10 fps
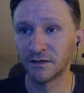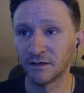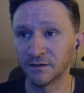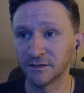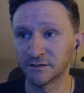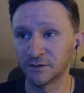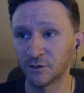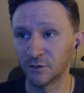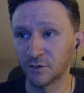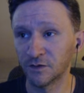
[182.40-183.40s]
right,
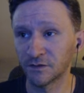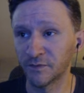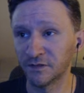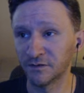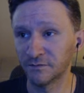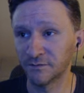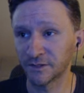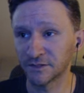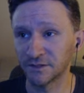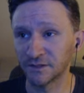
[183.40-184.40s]
so let me
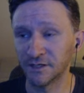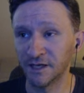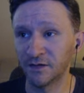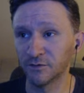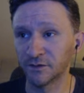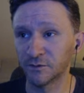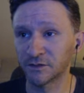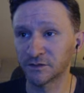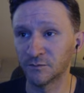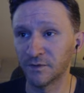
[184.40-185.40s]
fix the gain really quick.
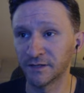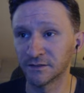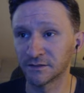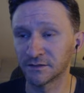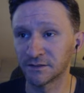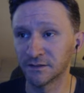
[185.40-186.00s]
So minus,